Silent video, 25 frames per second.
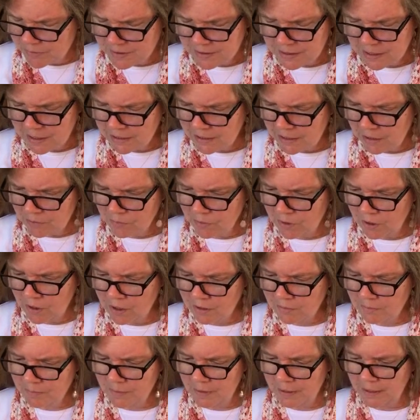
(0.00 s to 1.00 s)
saying that
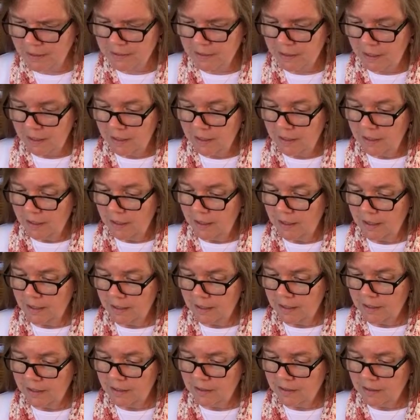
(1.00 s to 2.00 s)
wrong, but
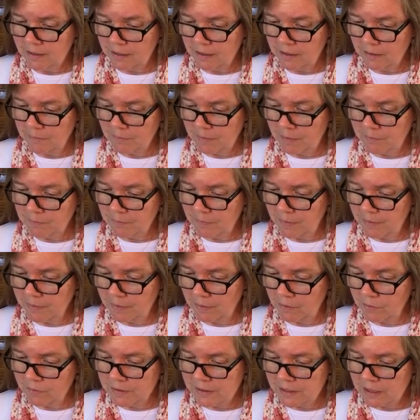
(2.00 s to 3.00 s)
hey,
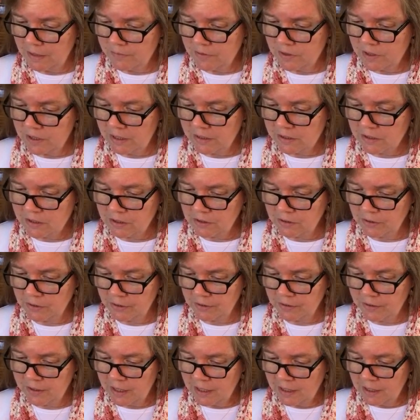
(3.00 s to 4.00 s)
always have a chance to
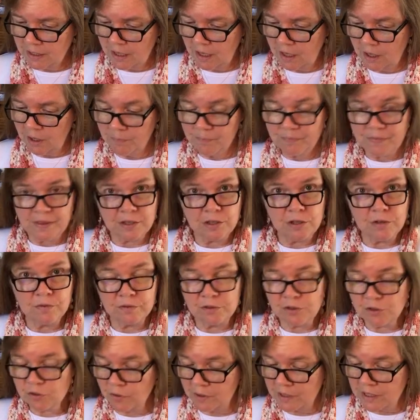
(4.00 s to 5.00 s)
learn. Thank you
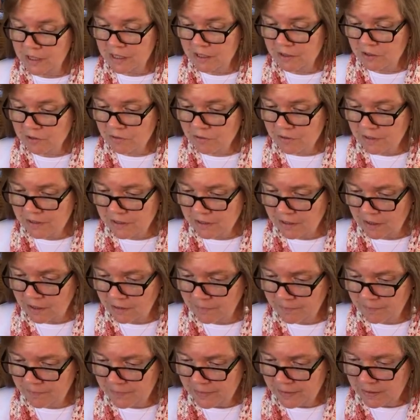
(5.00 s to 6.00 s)
for joining us,
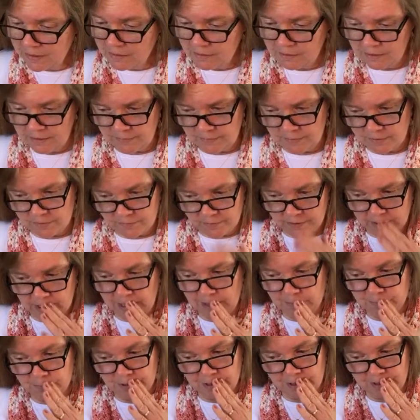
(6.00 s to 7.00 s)
Teresa, even if I
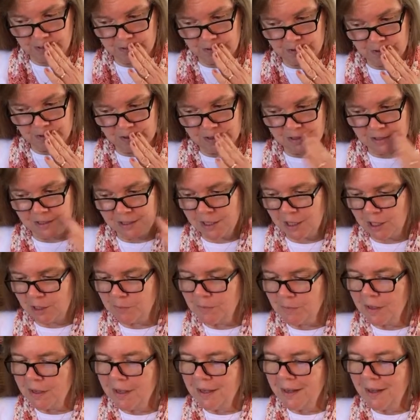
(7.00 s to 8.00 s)
can't pronounce your city name.
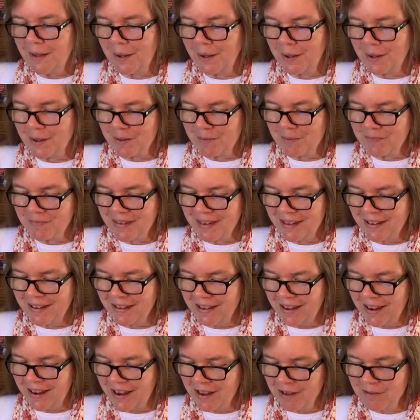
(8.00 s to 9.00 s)

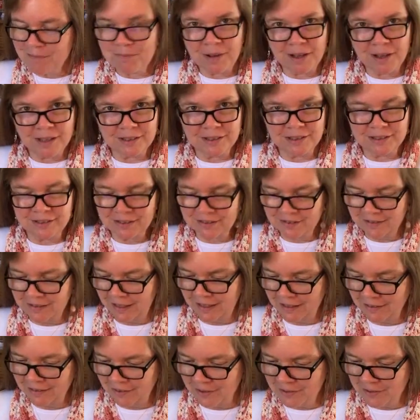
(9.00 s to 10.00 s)
And Ann Butler,
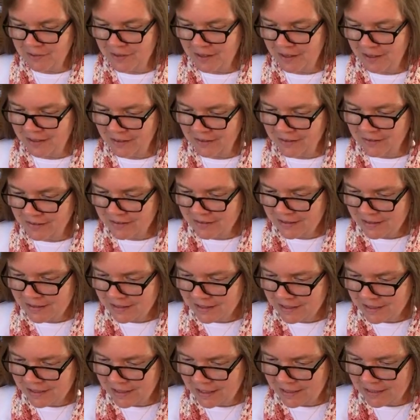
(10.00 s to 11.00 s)
hello there.
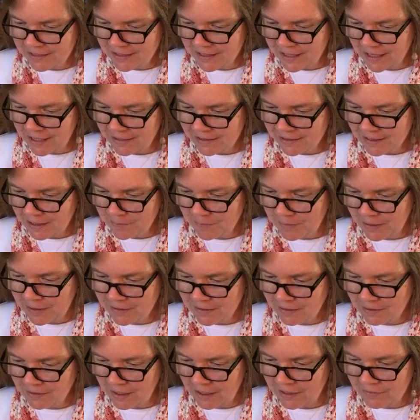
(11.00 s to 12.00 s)
She said, yes, I made
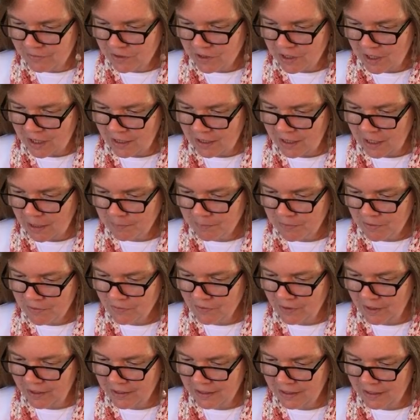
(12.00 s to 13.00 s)
the live chat. Happy
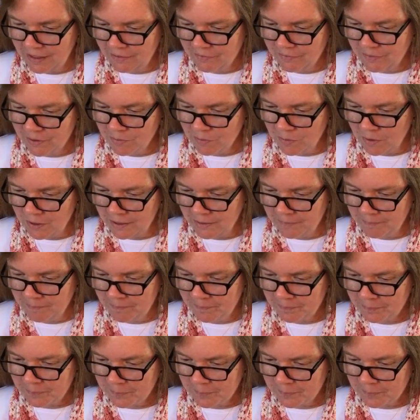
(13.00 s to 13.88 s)
Friday, everyone.